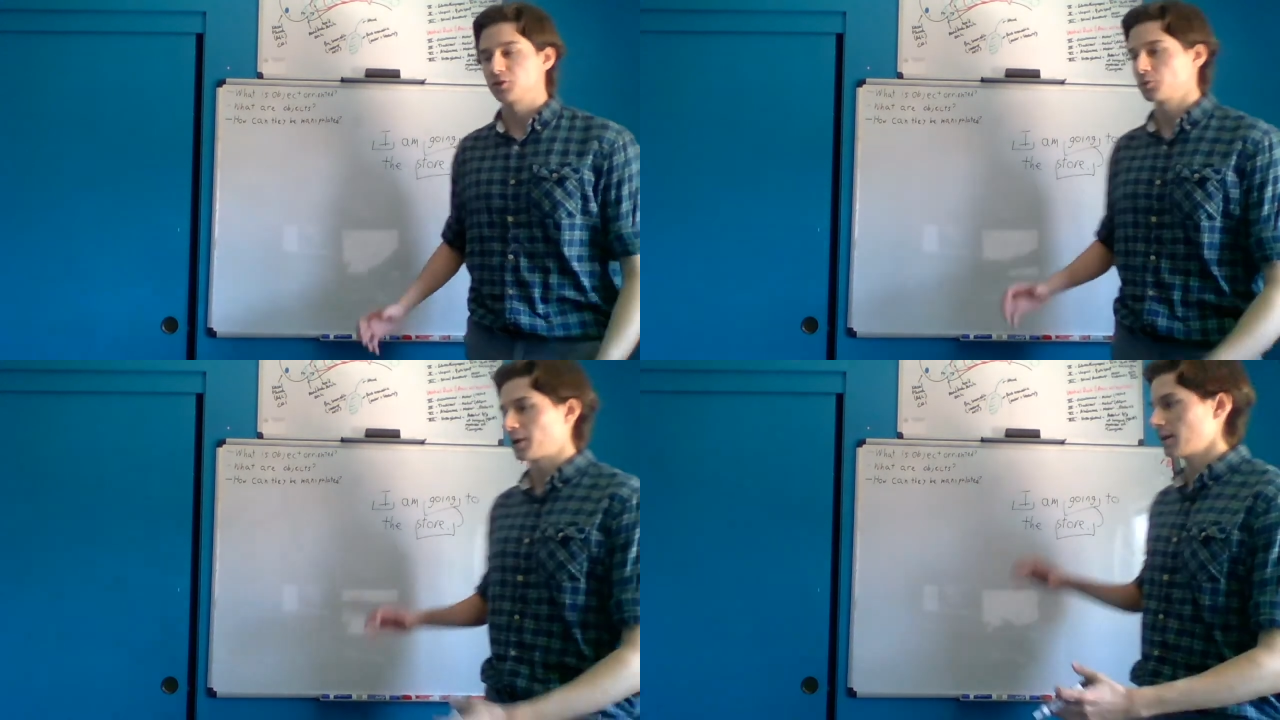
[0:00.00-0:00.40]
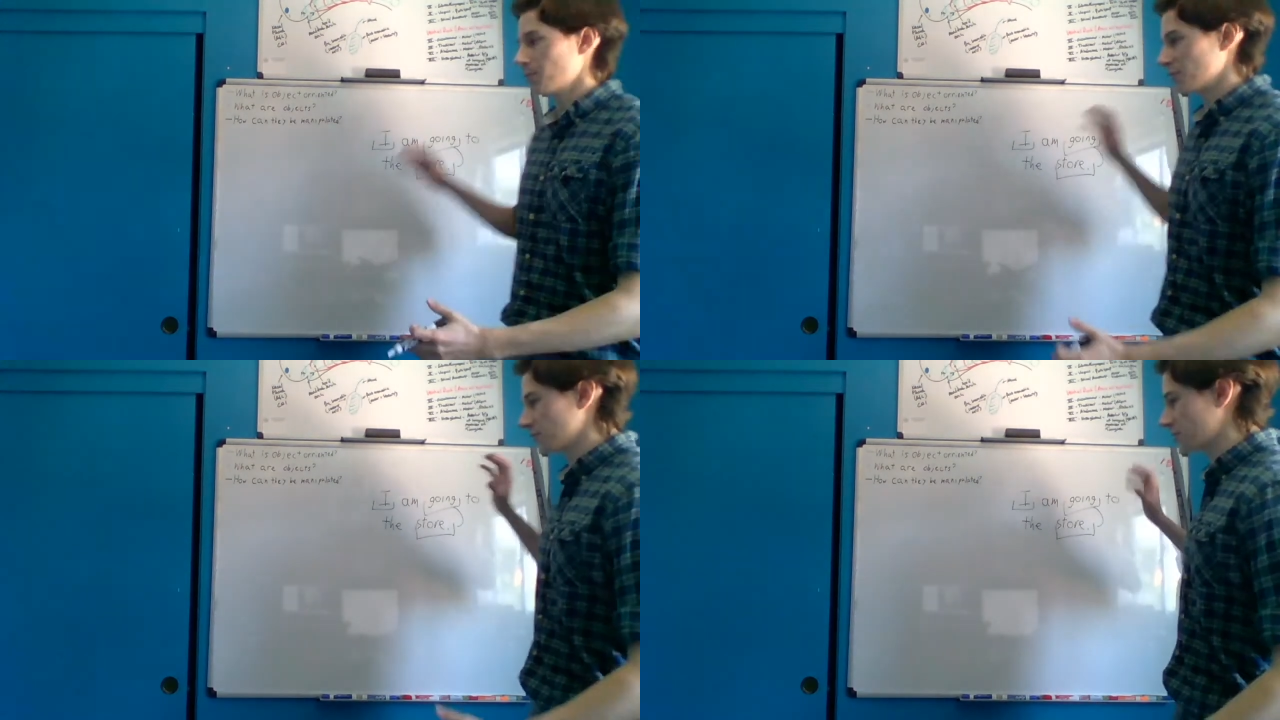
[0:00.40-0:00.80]
You create a
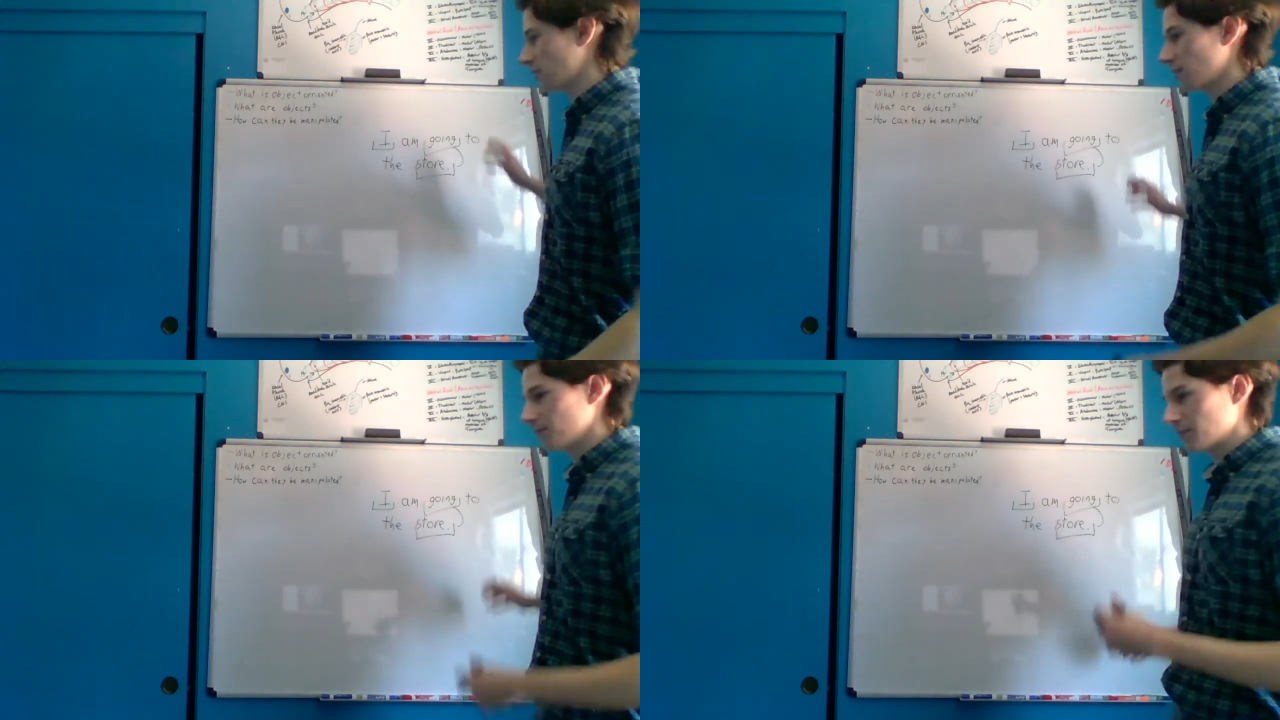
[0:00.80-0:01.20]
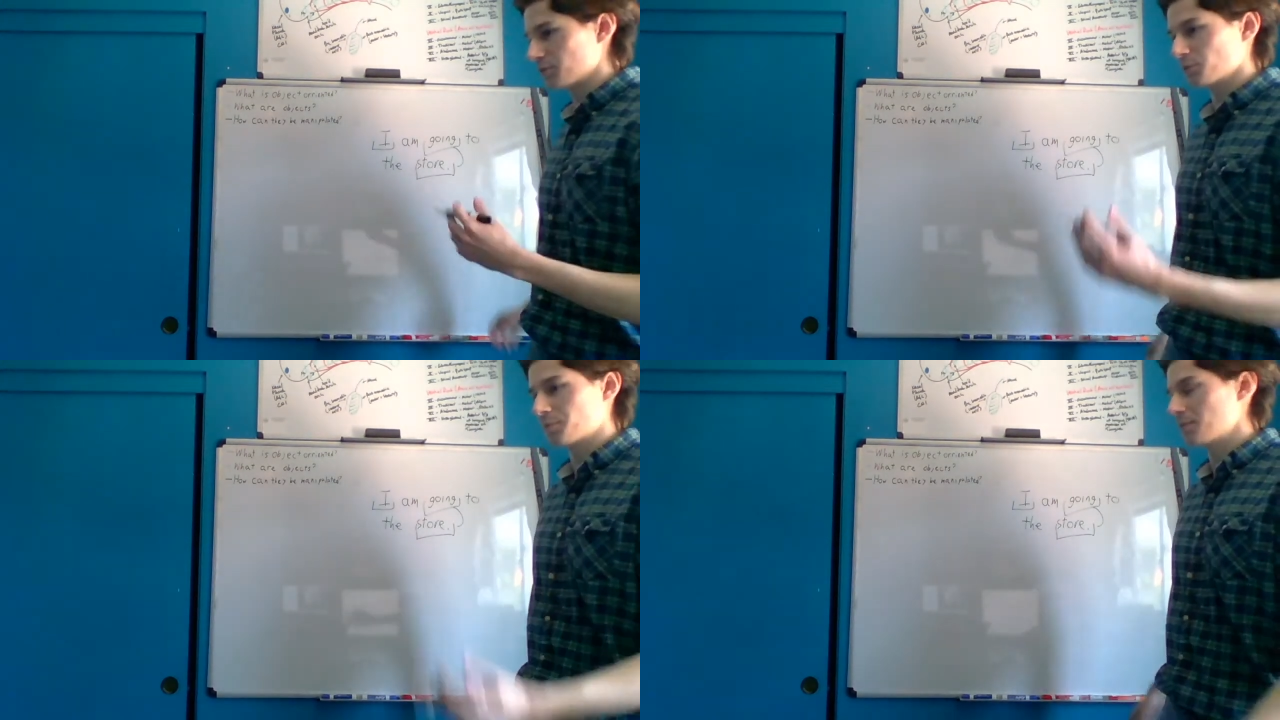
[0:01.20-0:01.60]
bunch of stuff,
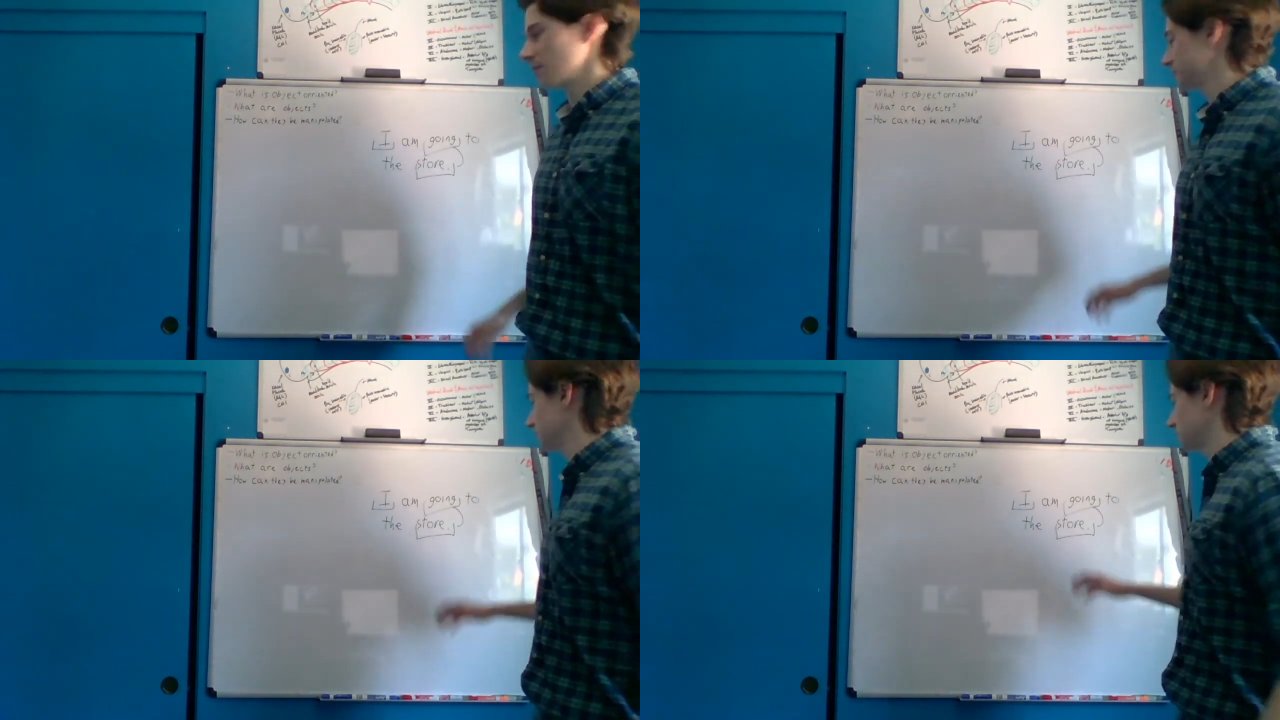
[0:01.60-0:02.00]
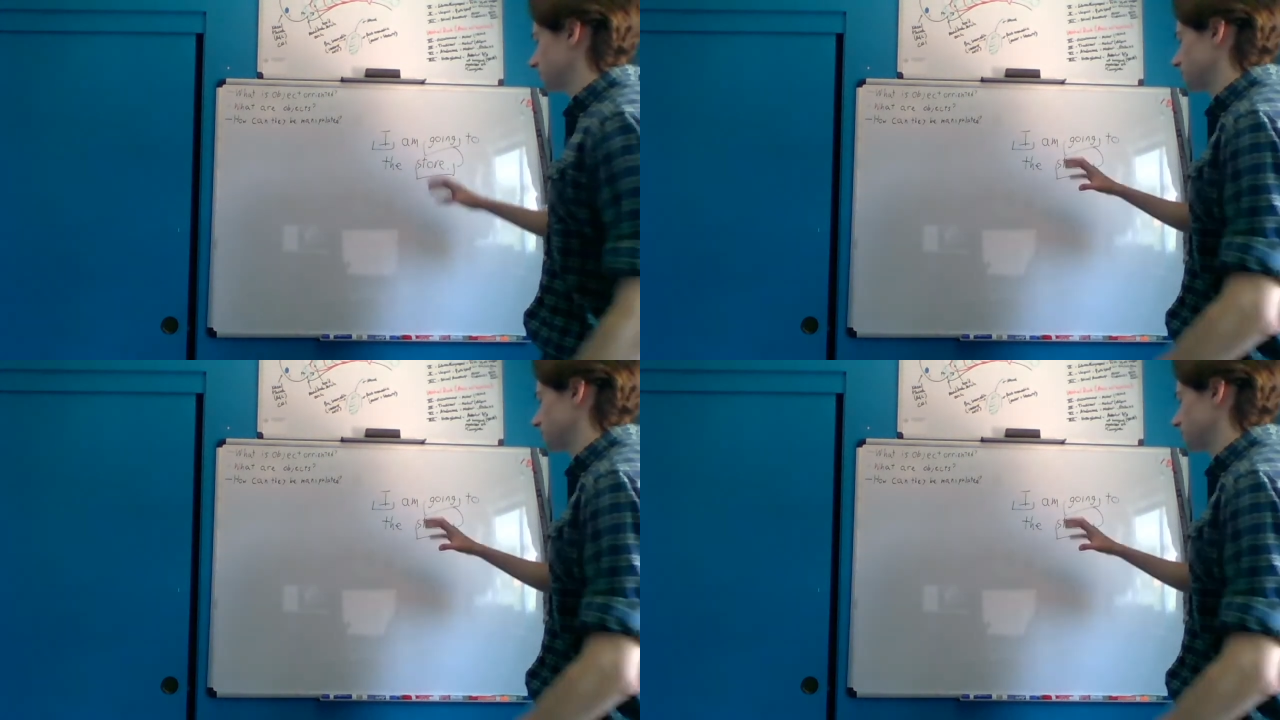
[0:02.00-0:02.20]
and to repeat myself,